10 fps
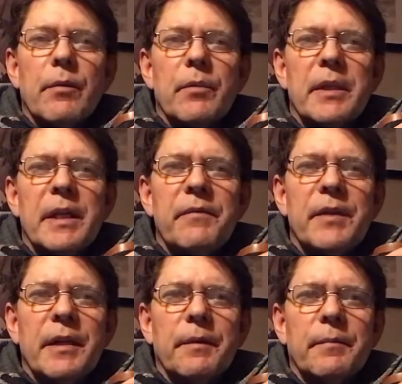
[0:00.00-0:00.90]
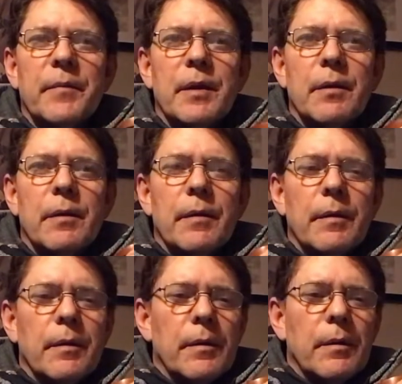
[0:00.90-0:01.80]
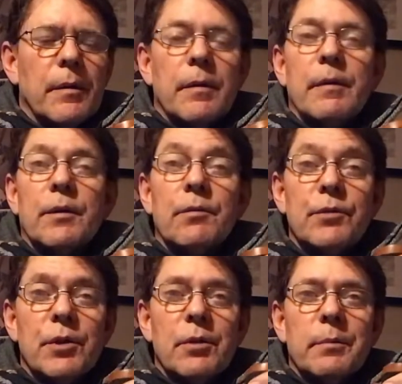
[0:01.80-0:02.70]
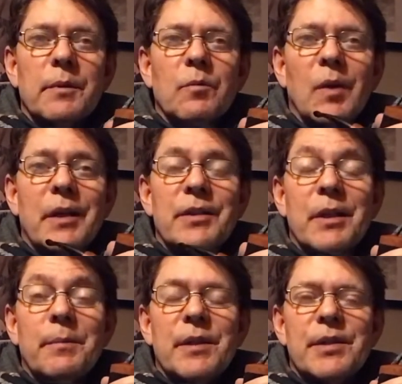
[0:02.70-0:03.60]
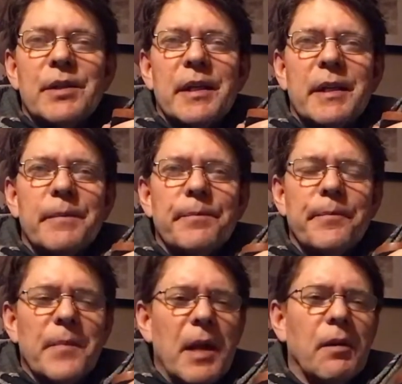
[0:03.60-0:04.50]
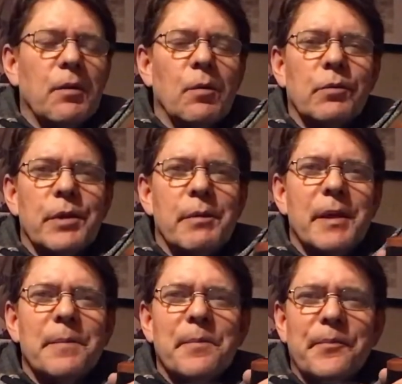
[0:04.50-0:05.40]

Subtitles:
Good evening, YouTube and YTPC. How you all doing?